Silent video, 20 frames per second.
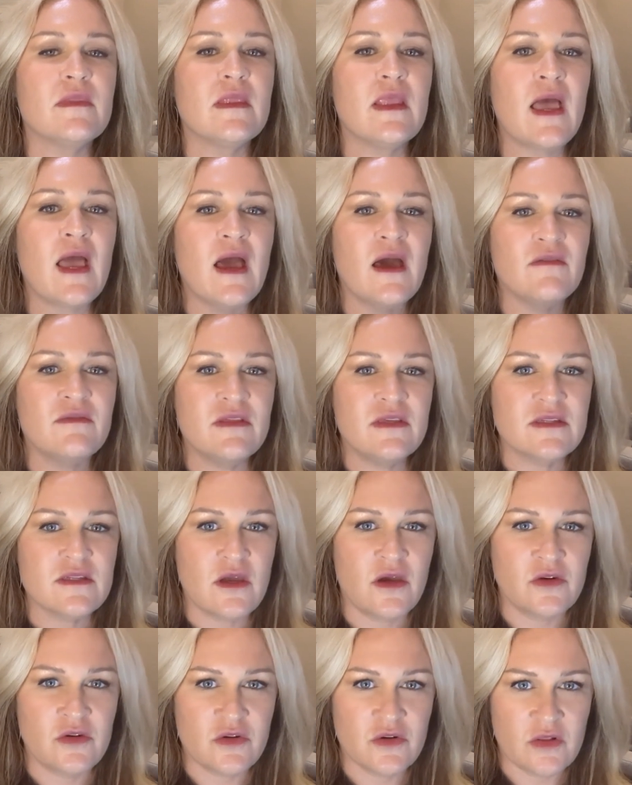have this
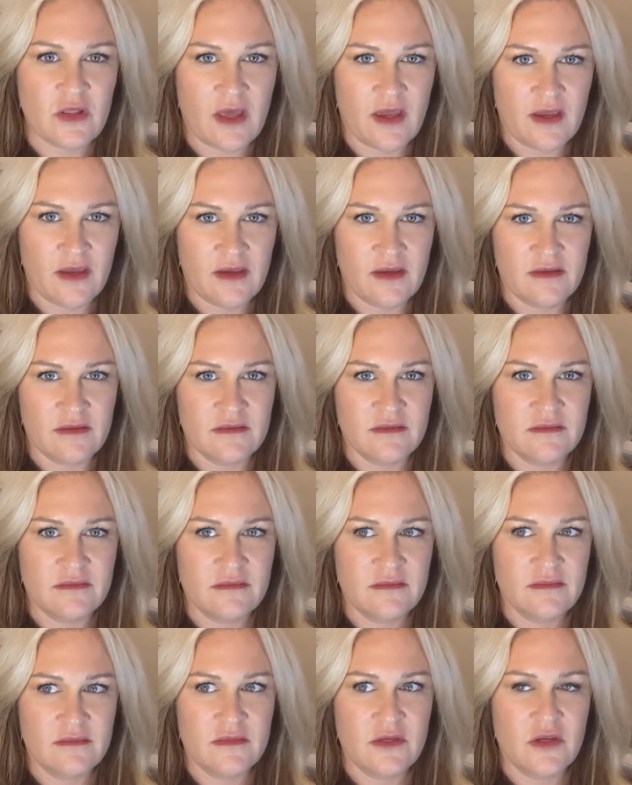underlying
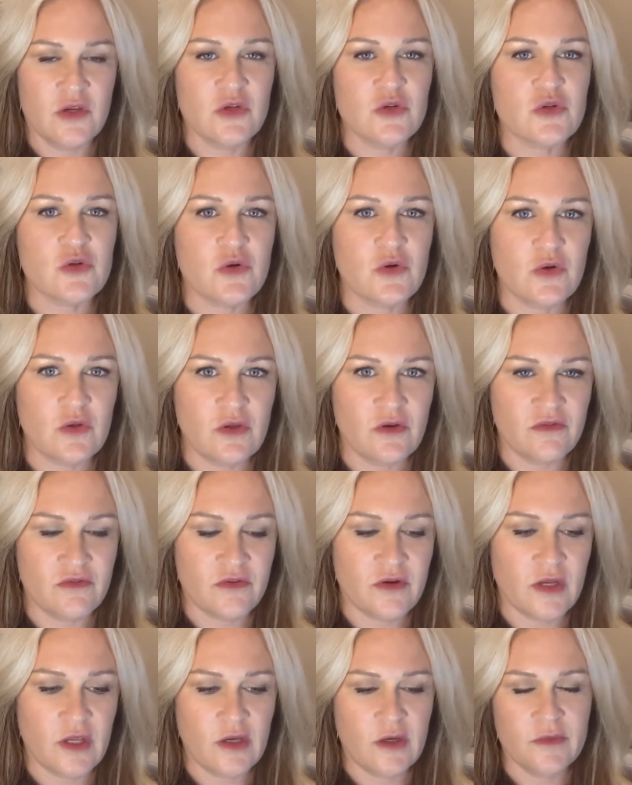control
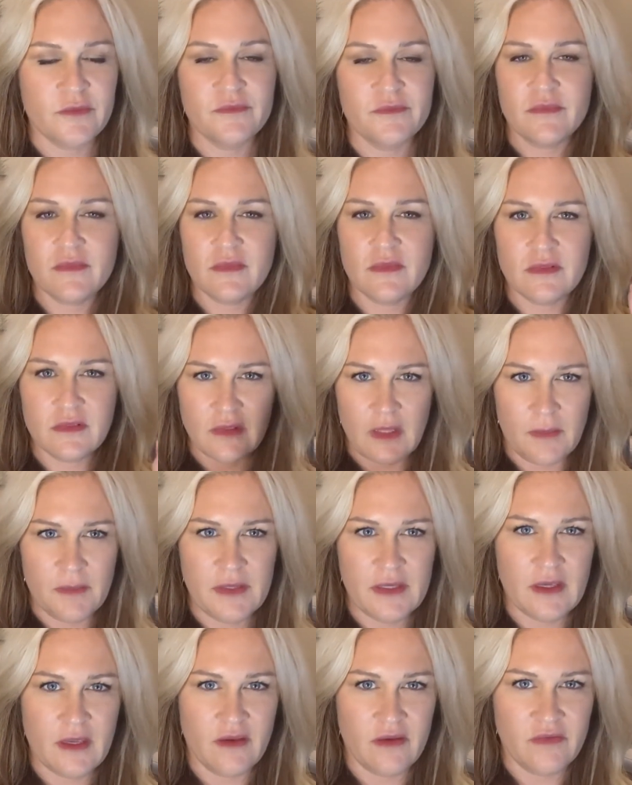over you. Let
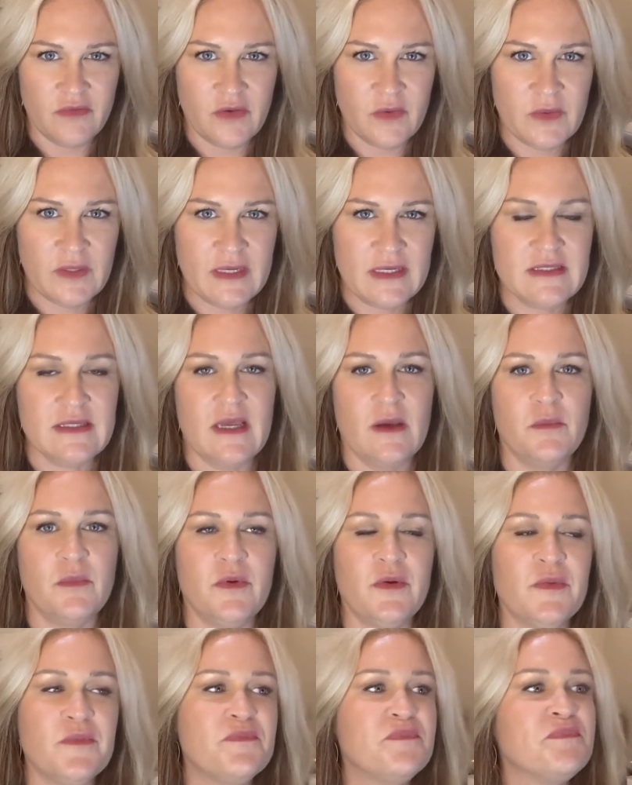me give you an example.